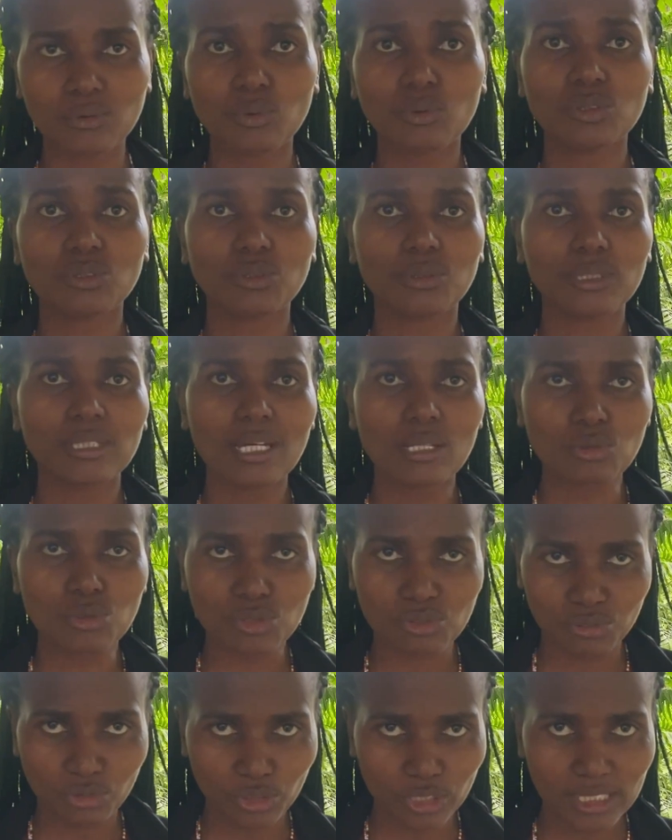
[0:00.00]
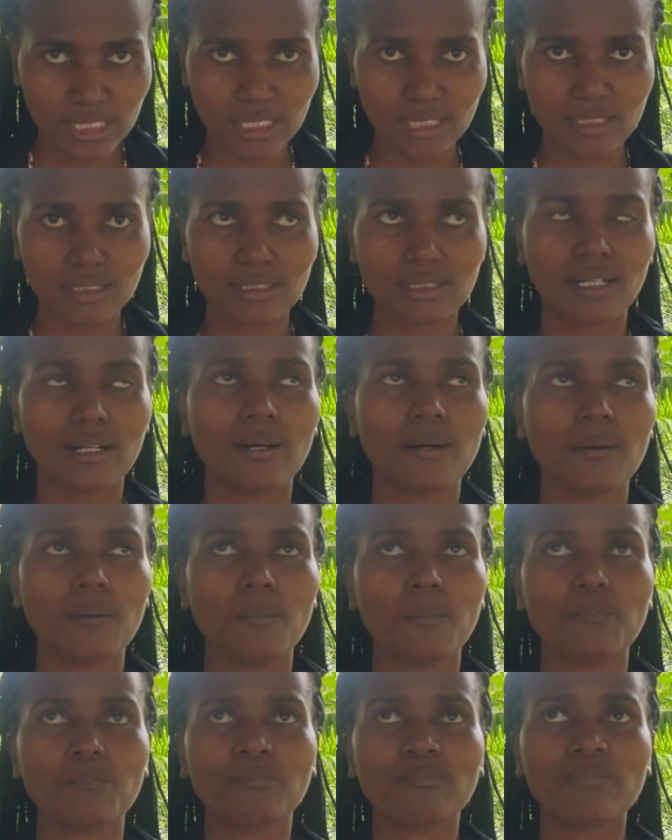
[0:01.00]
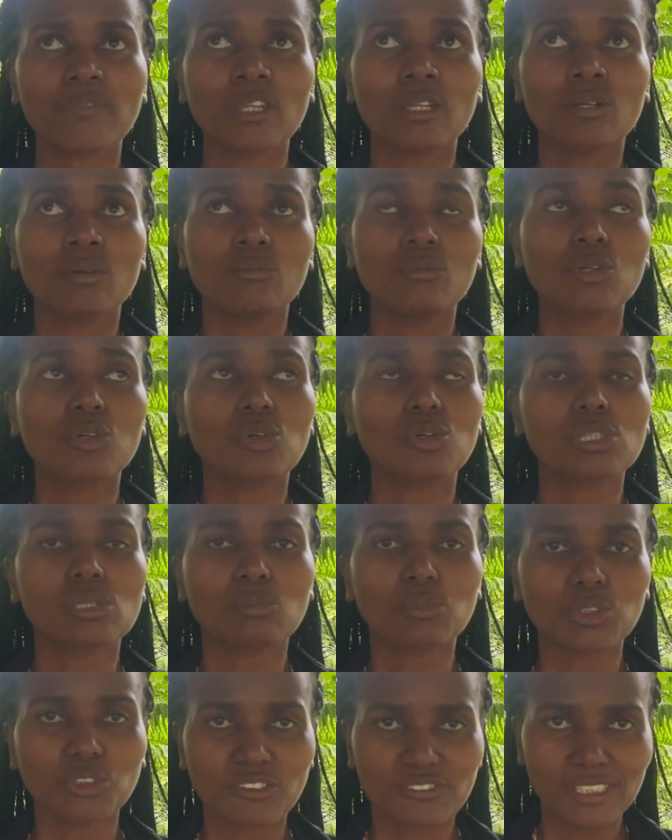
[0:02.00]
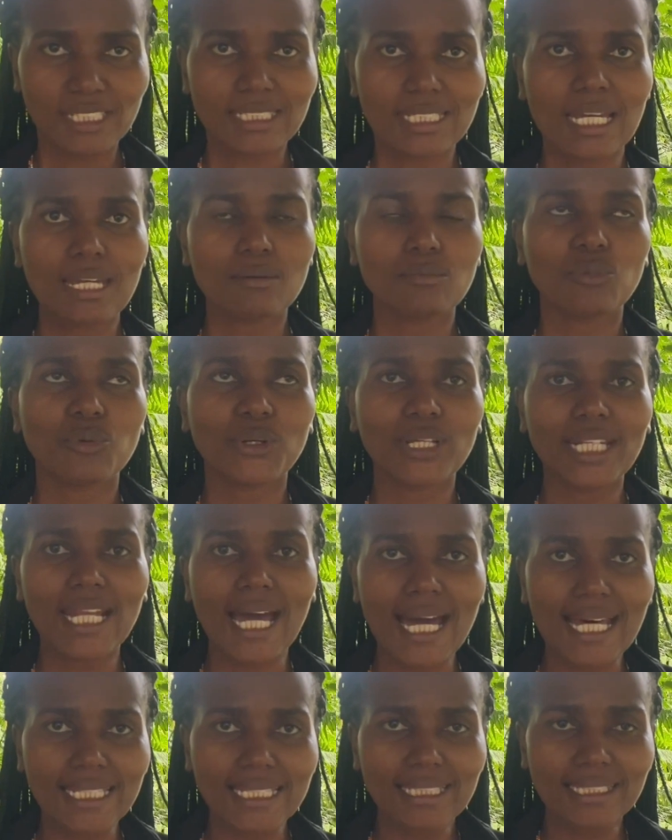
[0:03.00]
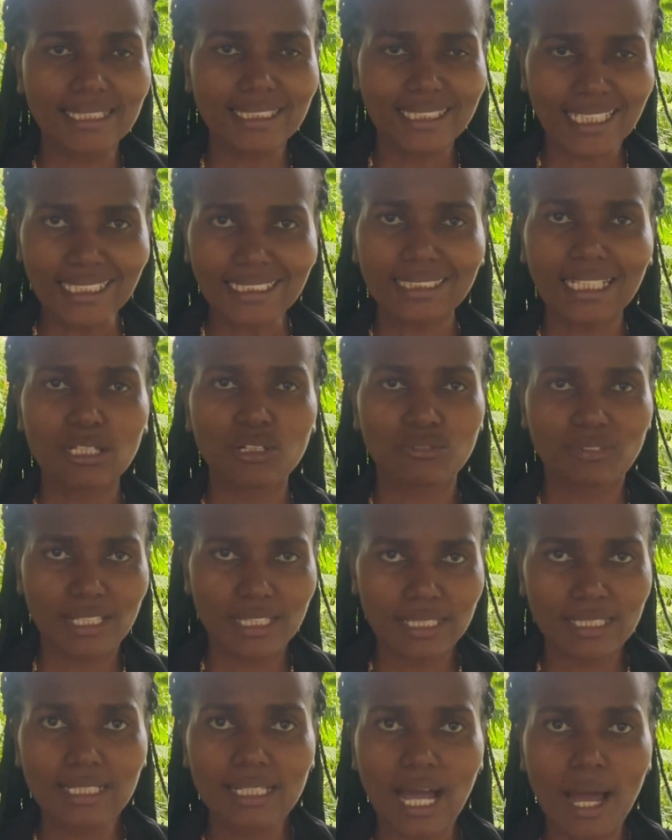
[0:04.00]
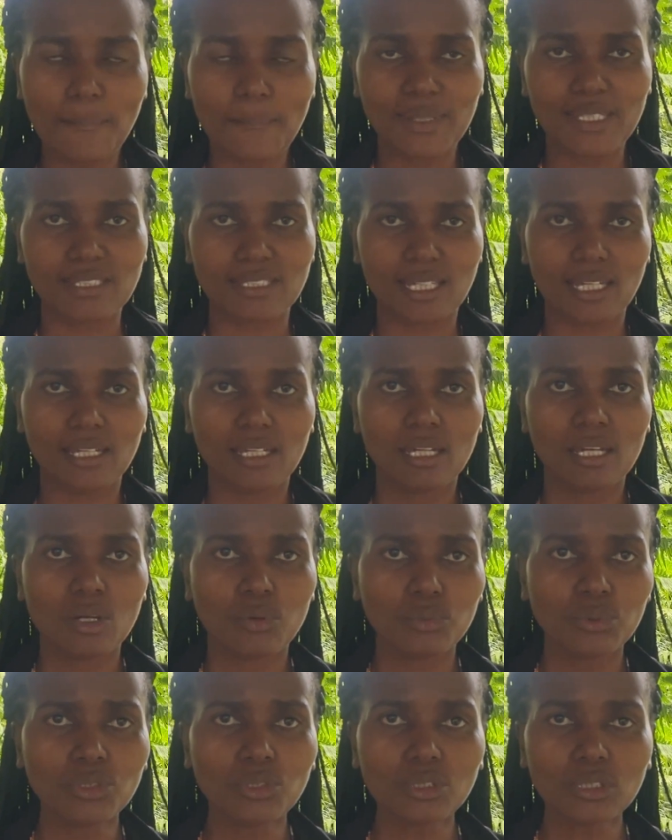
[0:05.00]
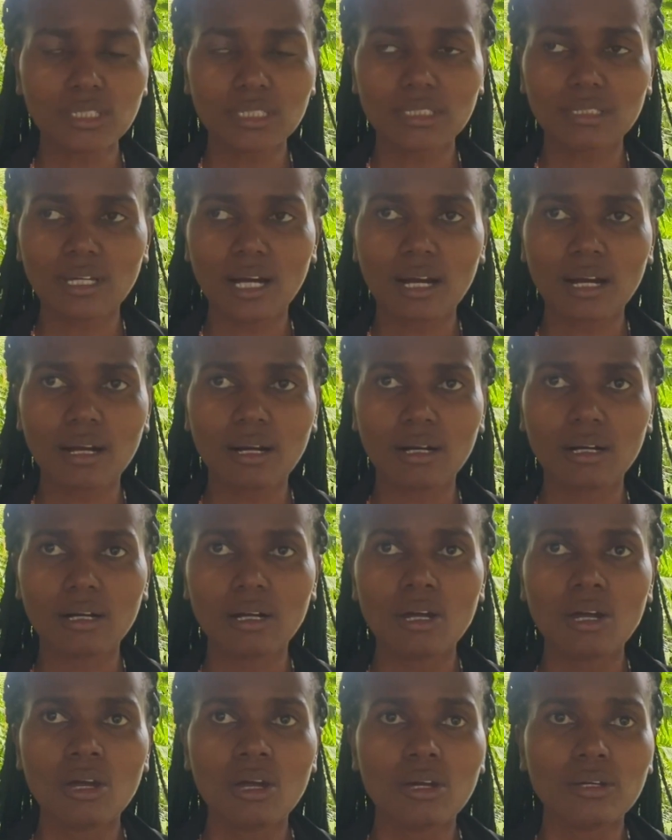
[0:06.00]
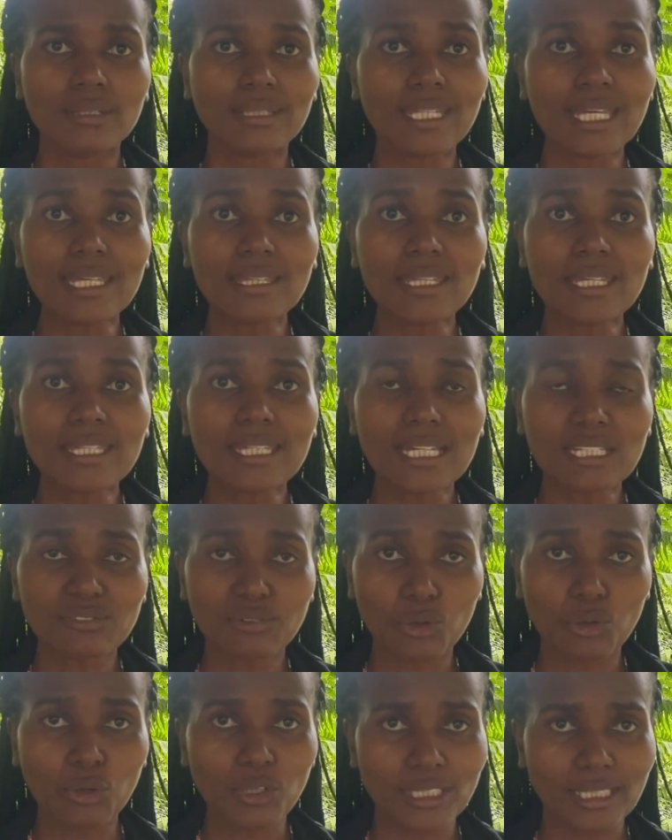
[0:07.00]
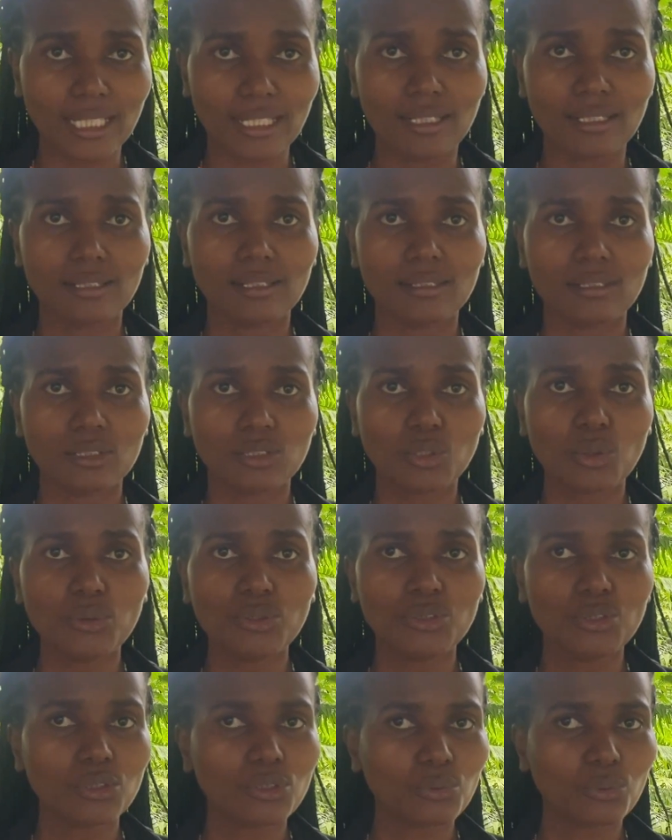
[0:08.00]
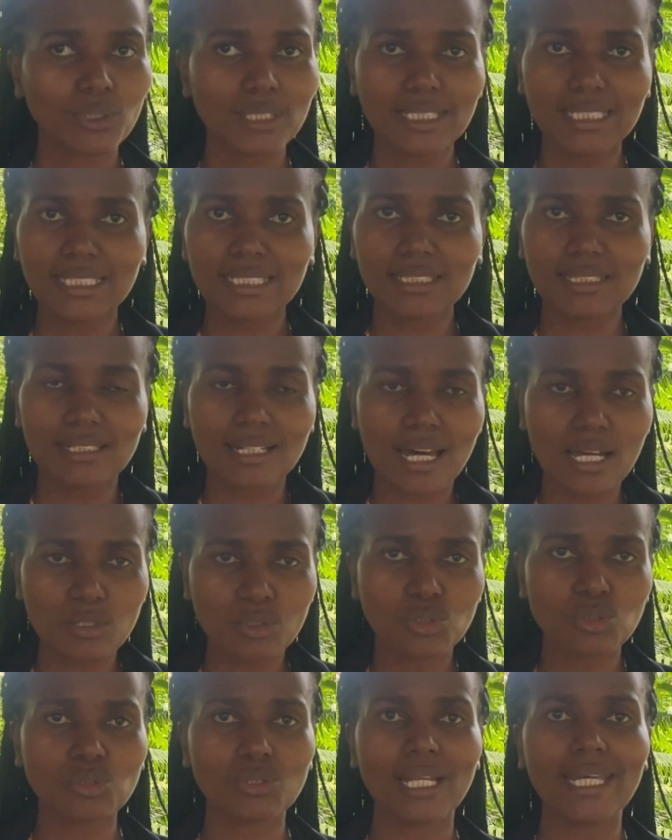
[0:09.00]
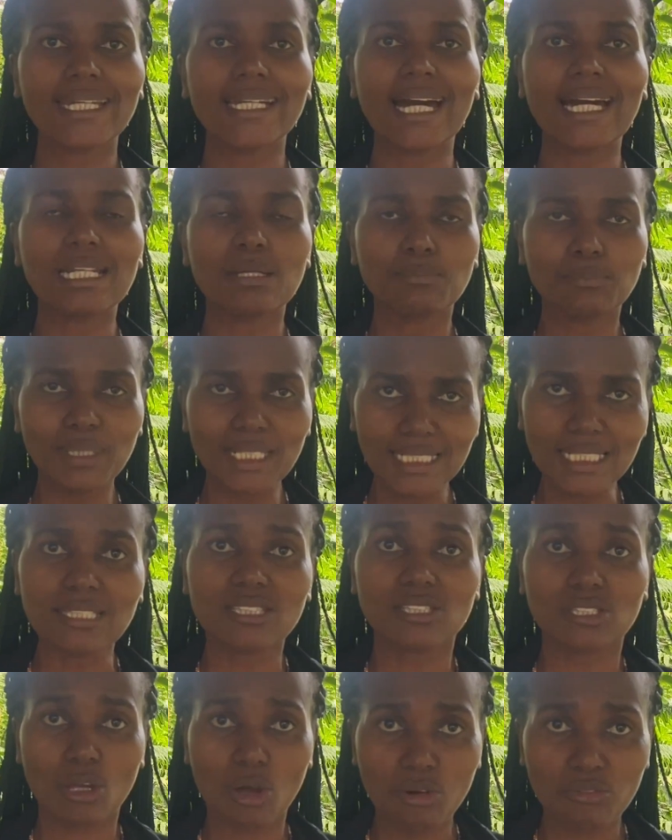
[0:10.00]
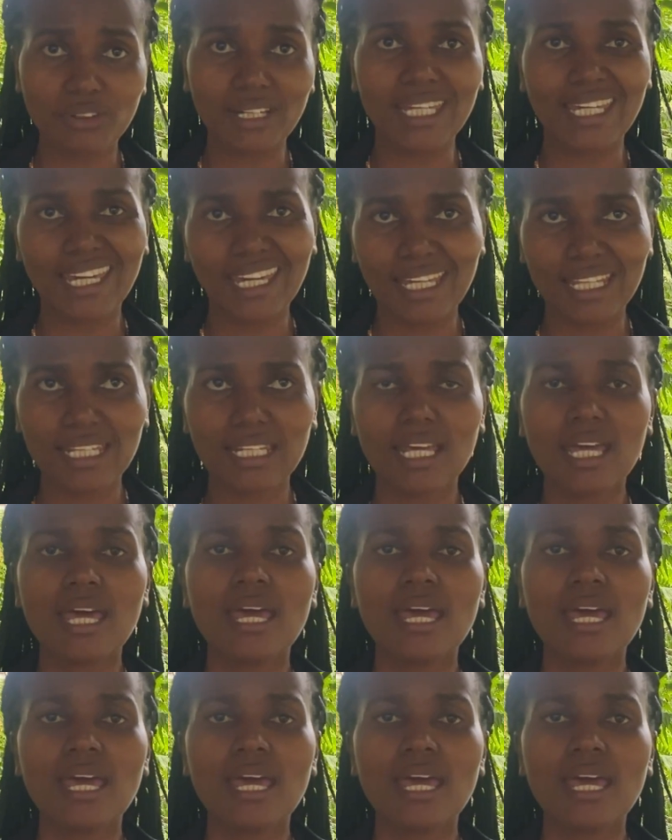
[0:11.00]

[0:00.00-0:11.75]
You want to hear those voices um, because most of the time when uh, the, such kind of a thing happens, eh, we don't, uh, they, they get forgotten. So we don't want this scenario to like uh, repeat itself again.